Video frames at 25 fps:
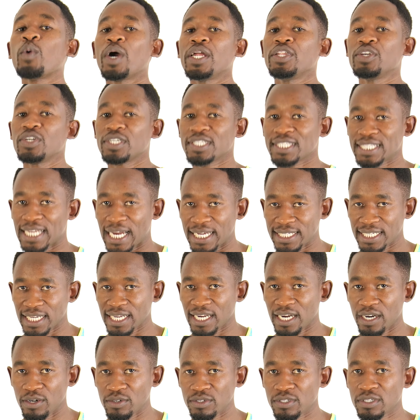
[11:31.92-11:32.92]
when you're starting
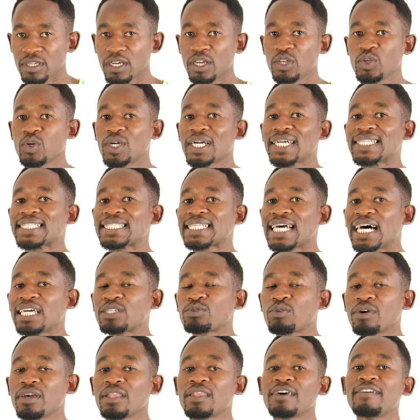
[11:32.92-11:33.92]
out. You can start
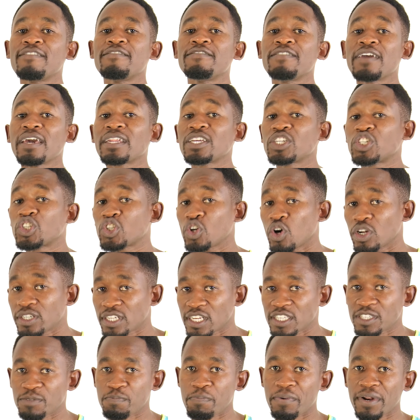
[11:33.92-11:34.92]
with very short
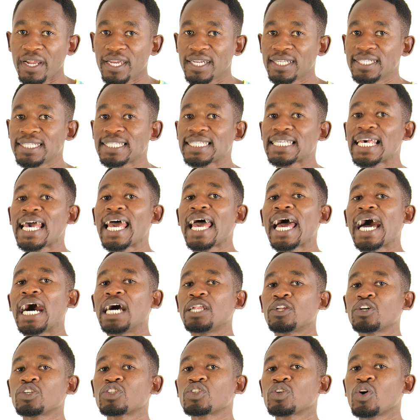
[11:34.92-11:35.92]
sprints
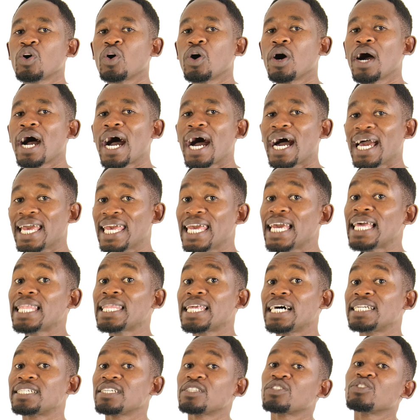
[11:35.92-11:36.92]
and also a hill
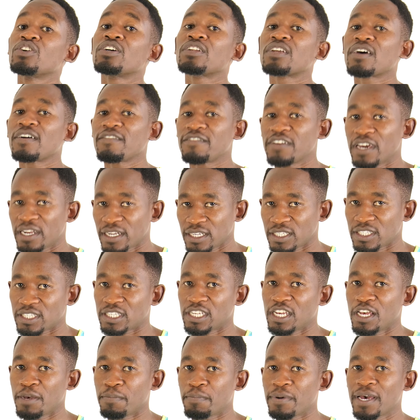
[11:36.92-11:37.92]
that is not very
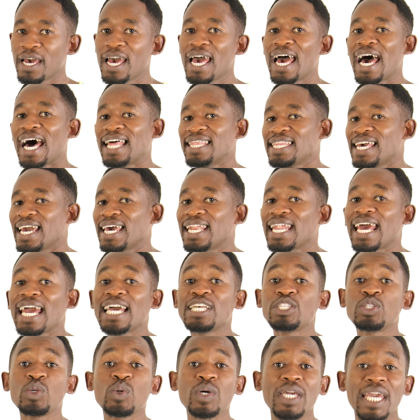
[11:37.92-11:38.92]
steep. And then
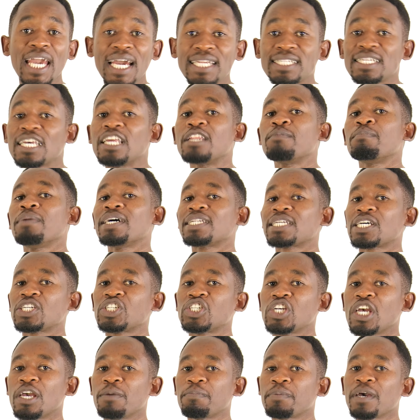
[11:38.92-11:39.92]
as you get in better
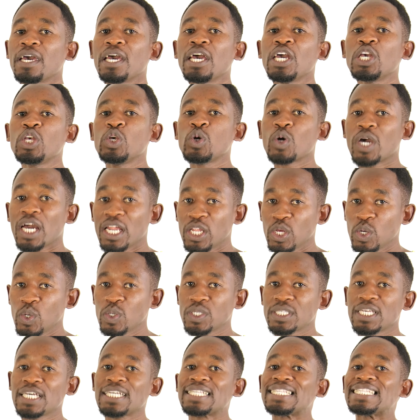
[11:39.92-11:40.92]
shape, you can
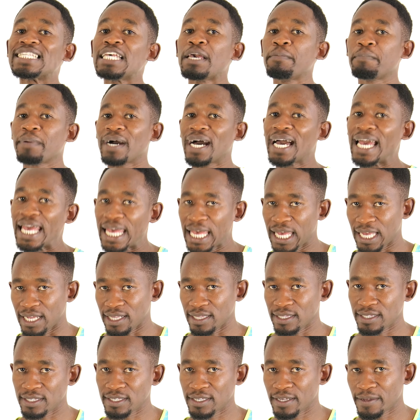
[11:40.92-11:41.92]
use steeper
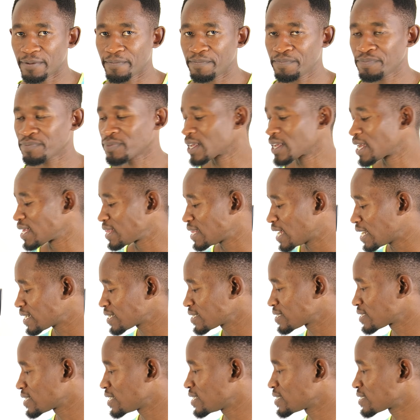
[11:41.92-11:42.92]
hills. That
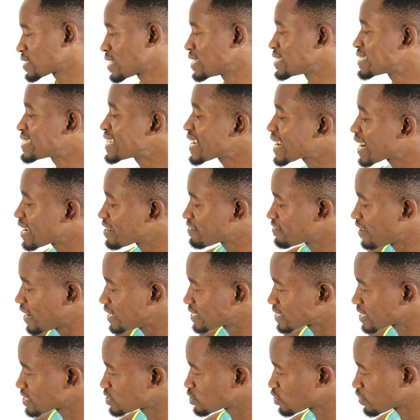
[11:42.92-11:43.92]
is it. Take
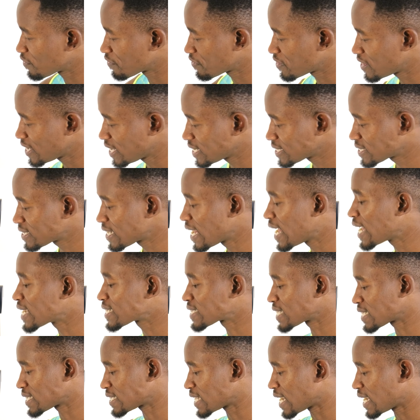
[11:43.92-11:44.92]
advantage of these
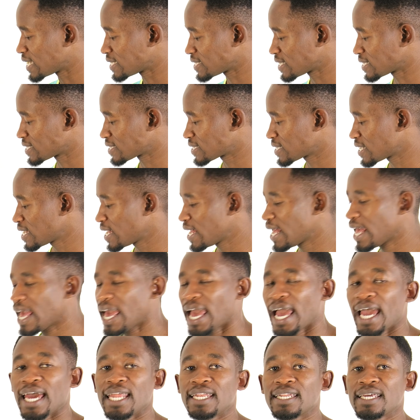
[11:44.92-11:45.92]
exercises.
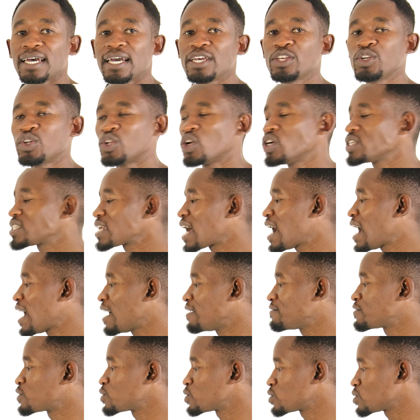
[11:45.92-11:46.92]
And you don't
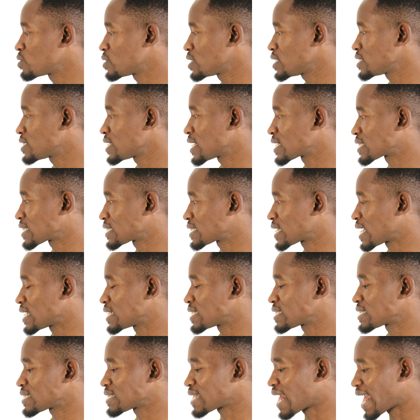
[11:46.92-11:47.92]
have to do these
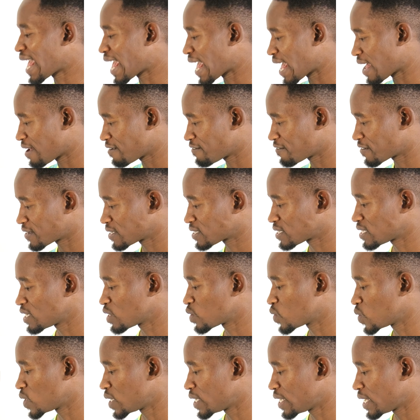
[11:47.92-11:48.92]
exercises every
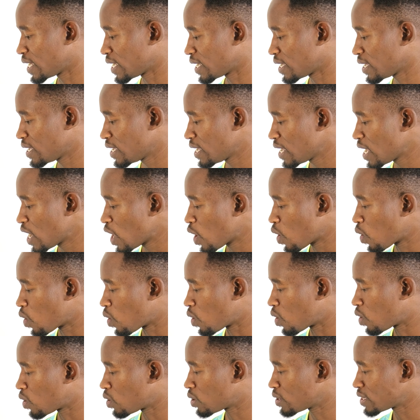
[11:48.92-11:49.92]
single day
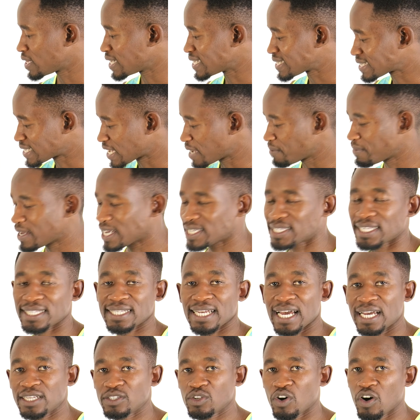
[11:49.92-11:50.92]
or the same
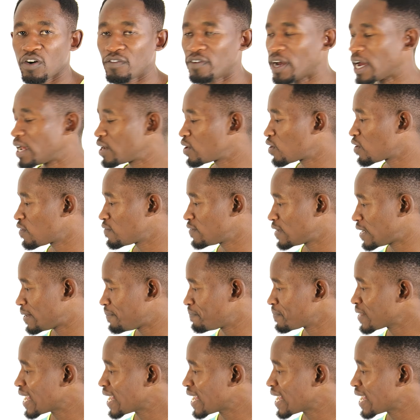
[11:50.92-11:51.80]
exercise over and over.